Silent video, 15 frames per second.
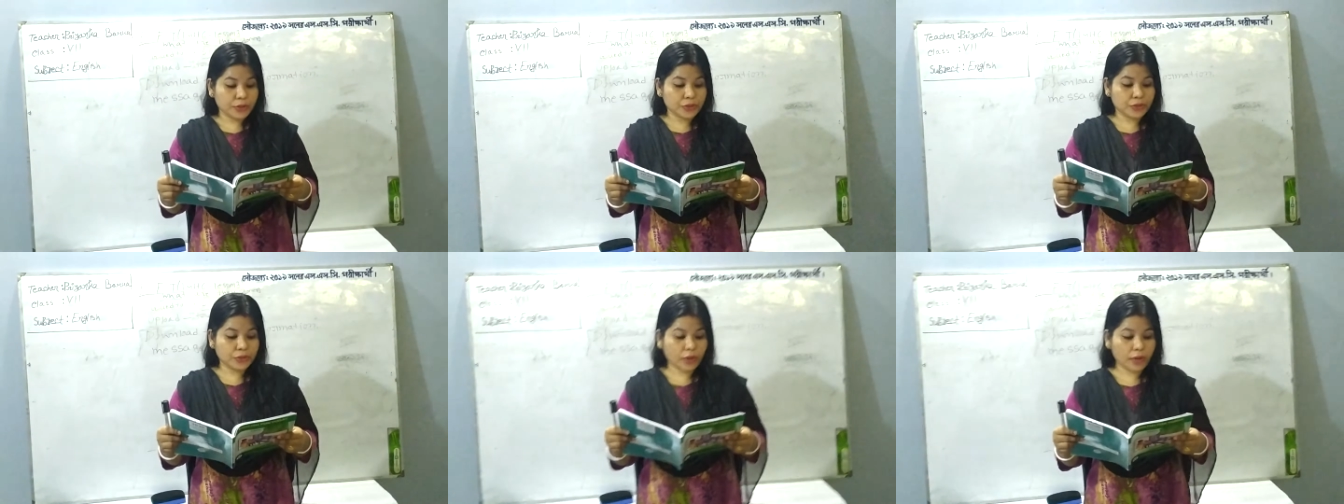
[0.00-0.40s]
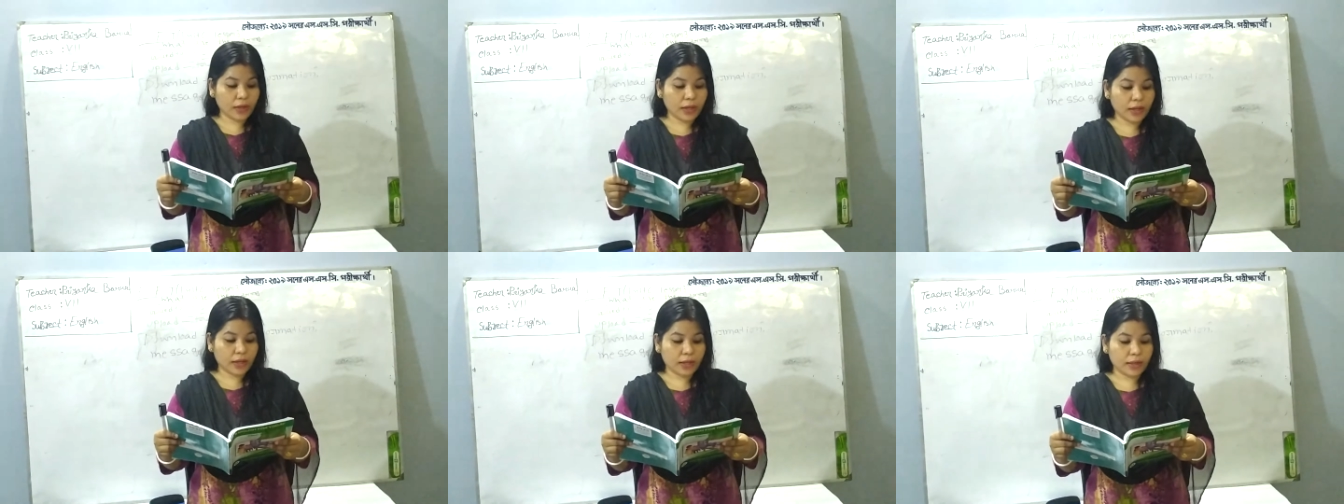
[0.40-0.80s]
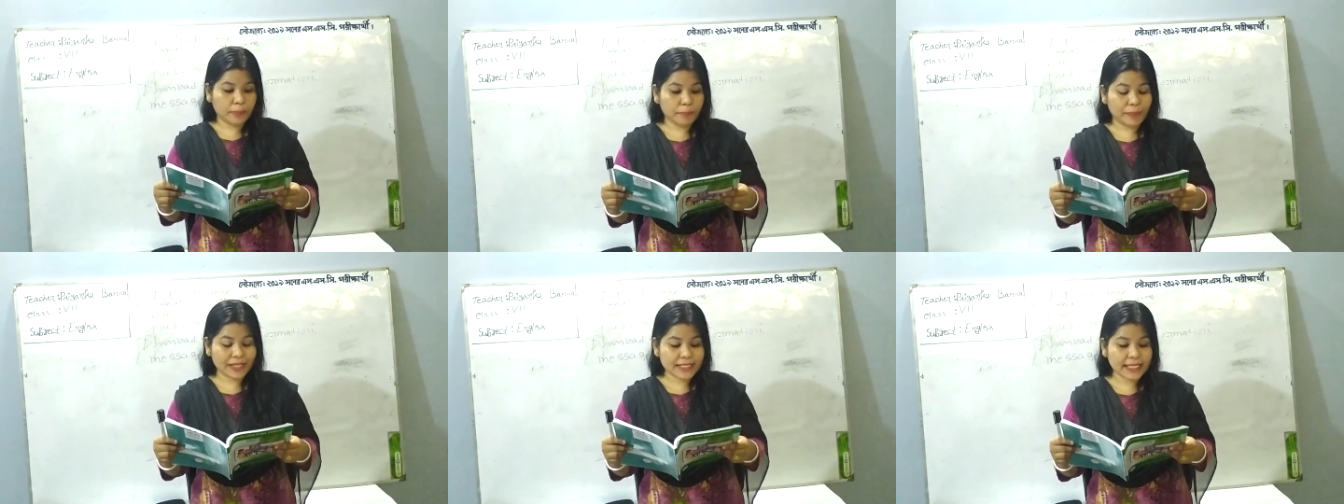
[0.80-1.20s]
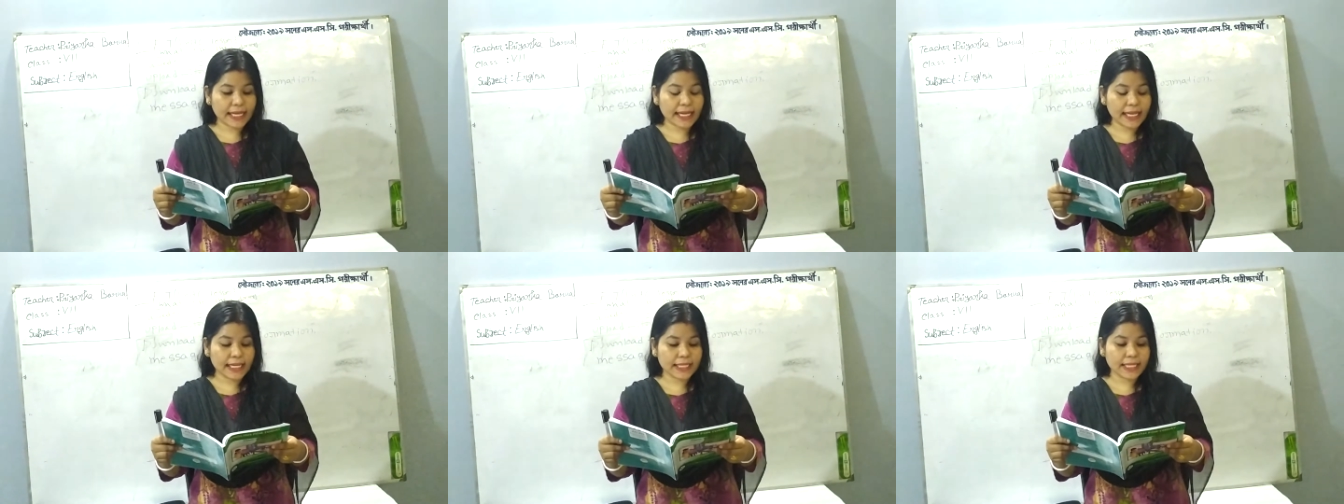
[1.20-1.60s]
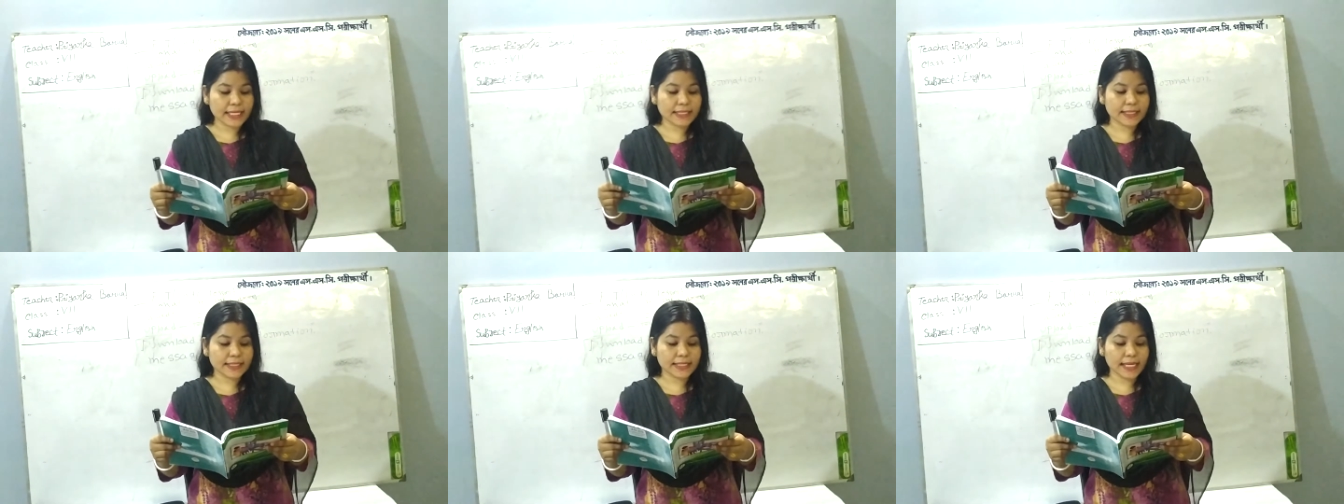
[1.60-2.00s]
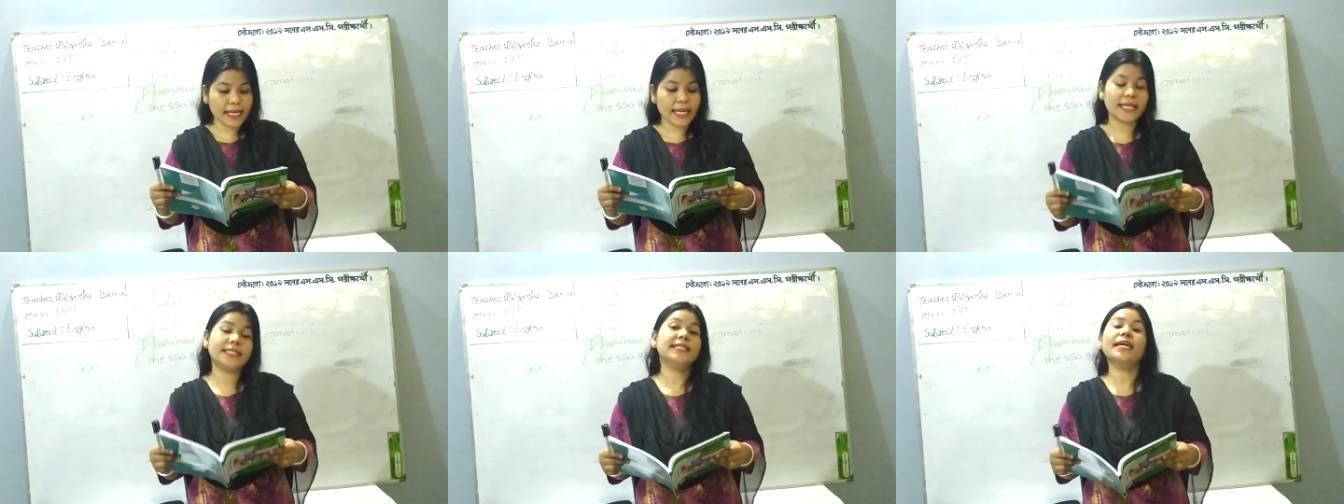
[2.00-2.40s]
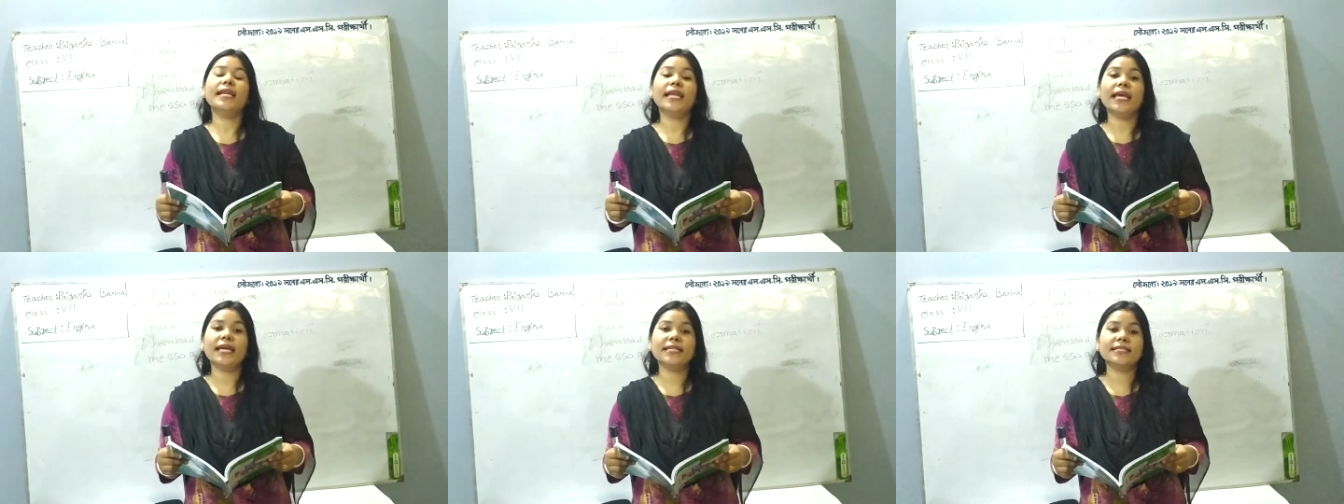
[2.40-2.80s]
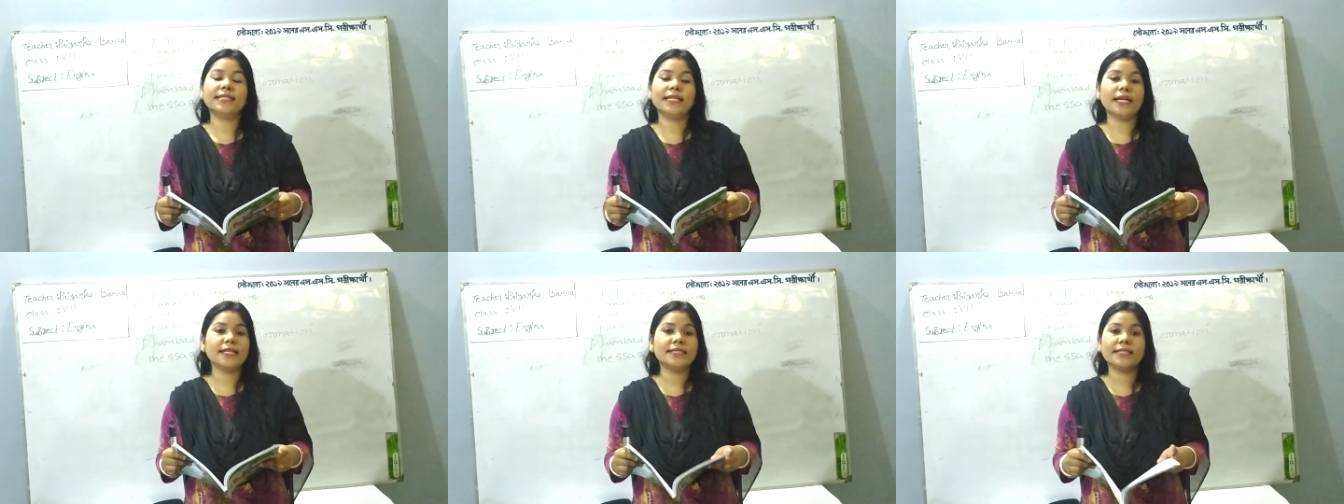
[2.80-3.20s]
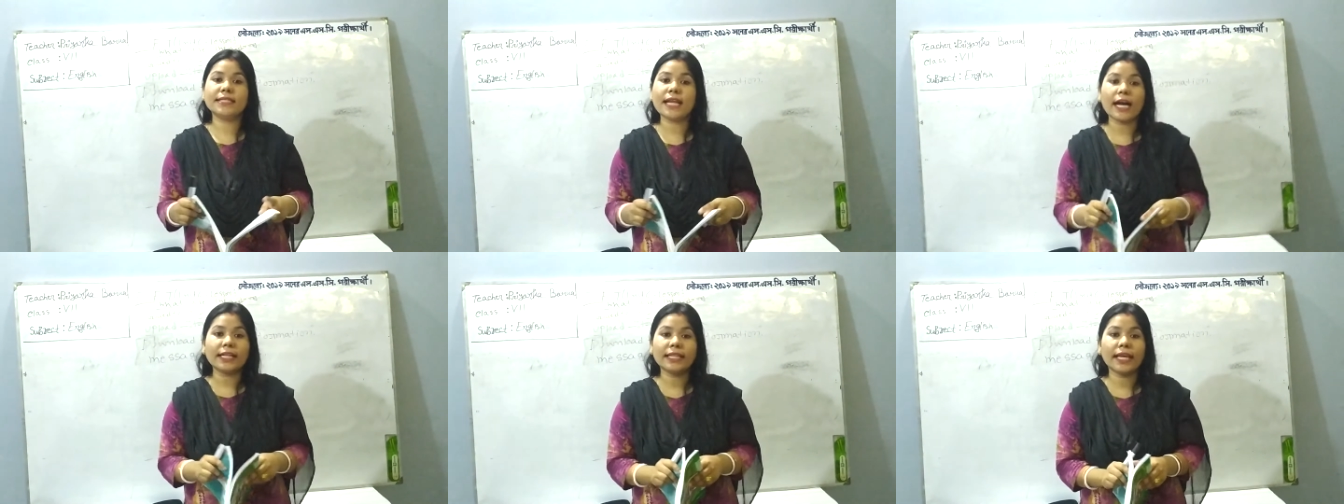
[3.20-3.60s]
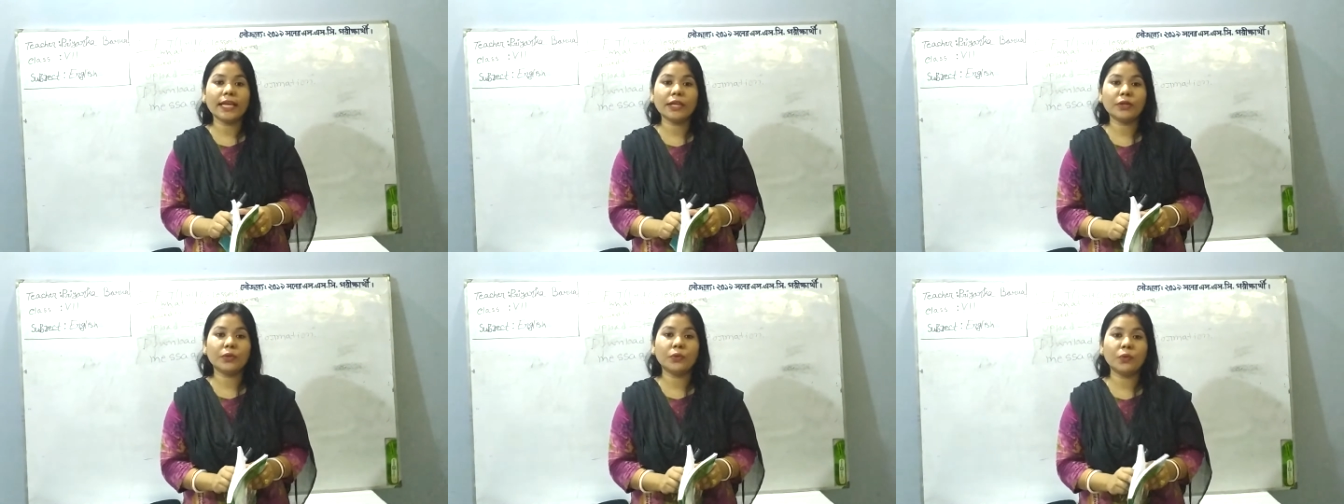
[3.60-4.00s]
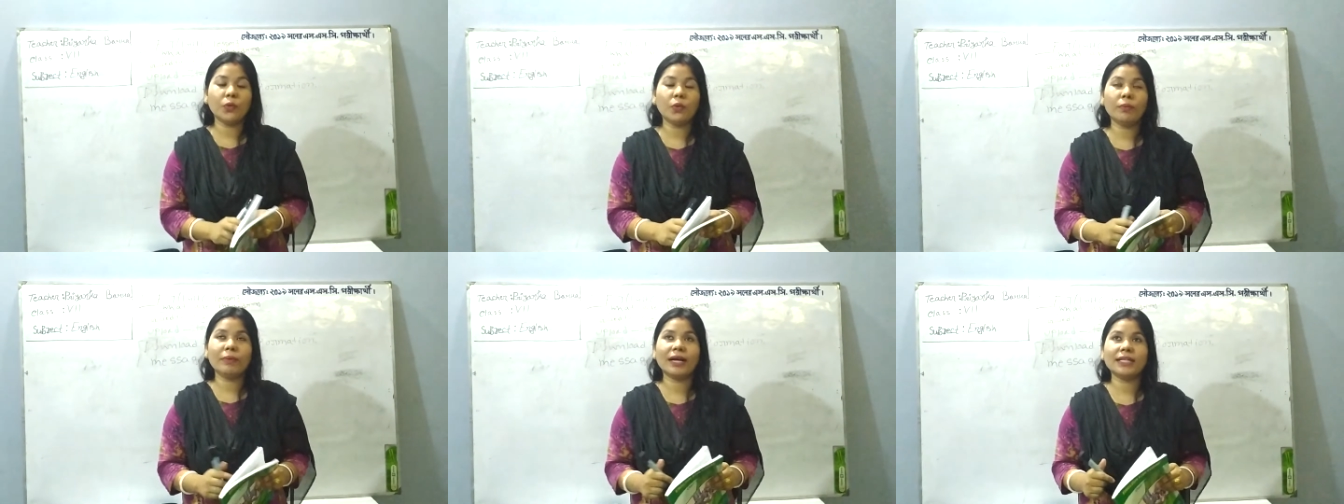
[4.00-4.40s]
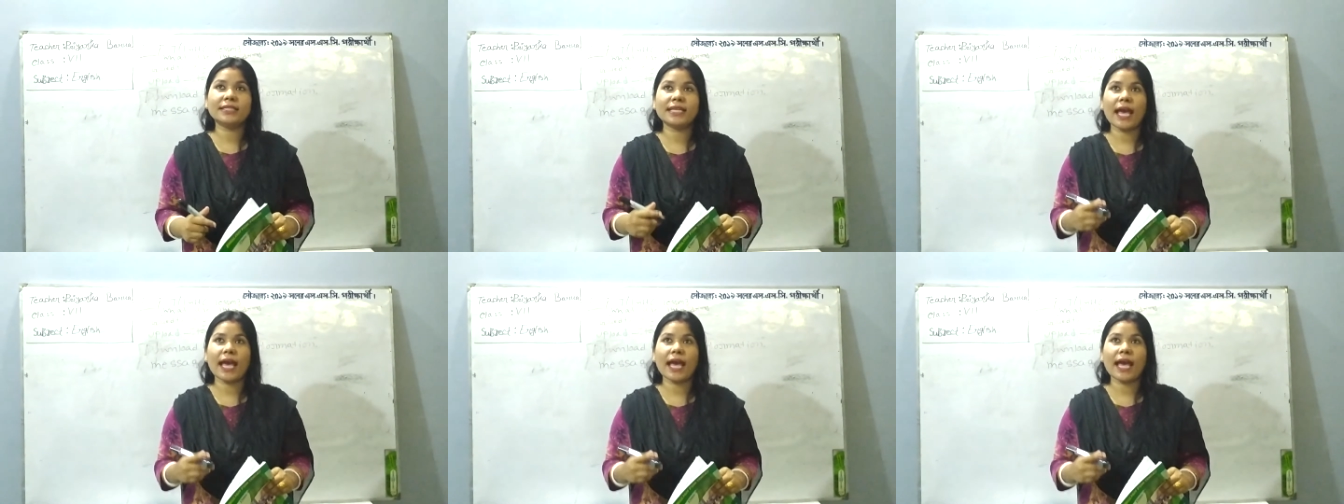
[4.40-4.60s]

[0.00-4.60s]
So basically this lesson is, there's nothing too much